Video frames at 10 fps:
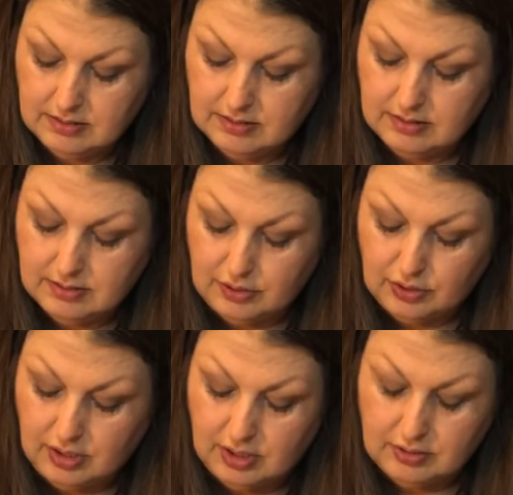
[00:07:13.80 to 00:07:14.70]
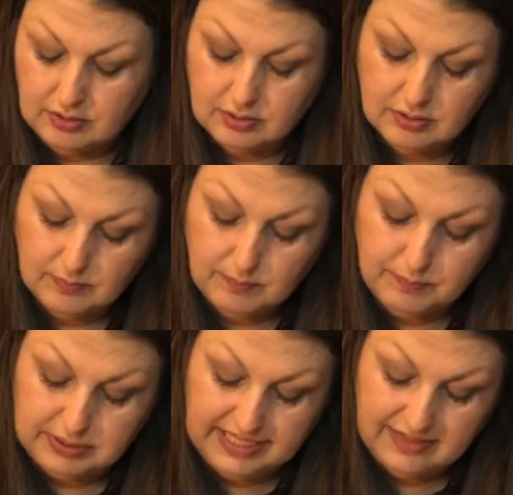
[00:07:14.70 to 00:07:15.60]
there are
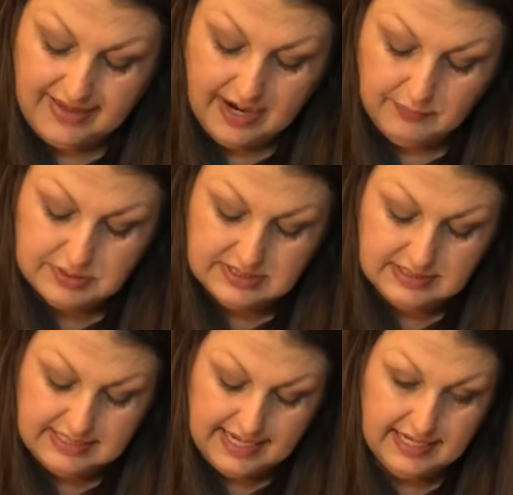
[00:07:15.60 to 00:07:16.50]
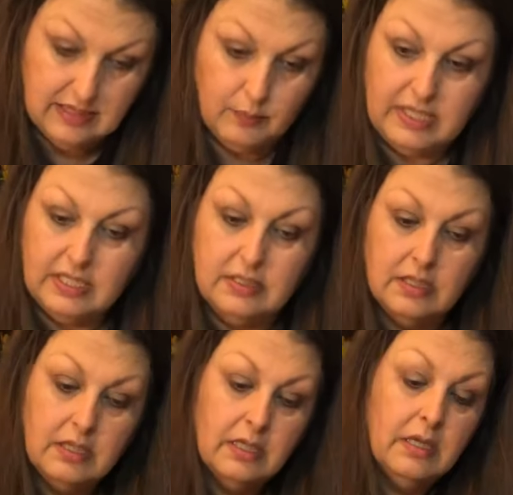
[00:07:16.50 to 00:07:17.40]
plenty of hours in the day that we can
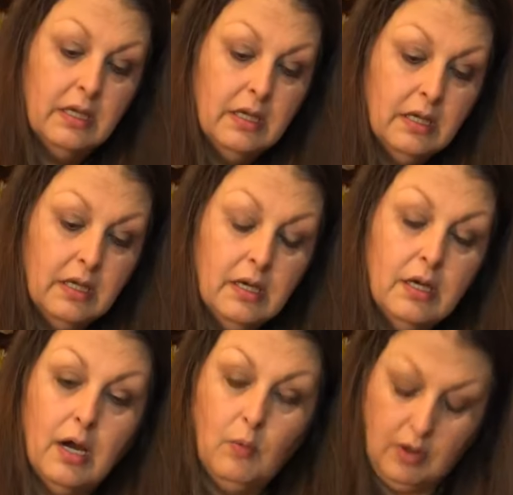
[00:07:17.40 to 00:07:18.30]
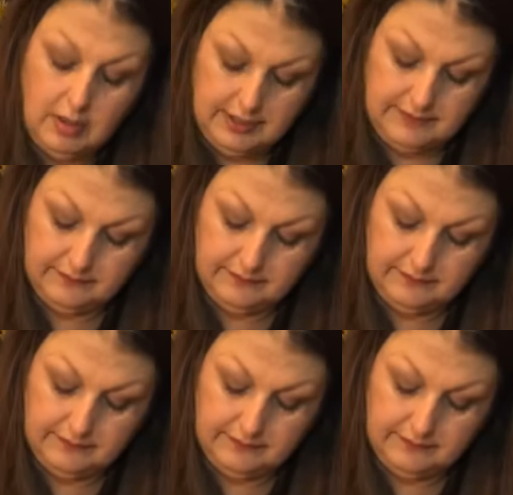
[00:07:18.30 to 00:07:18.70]
go on.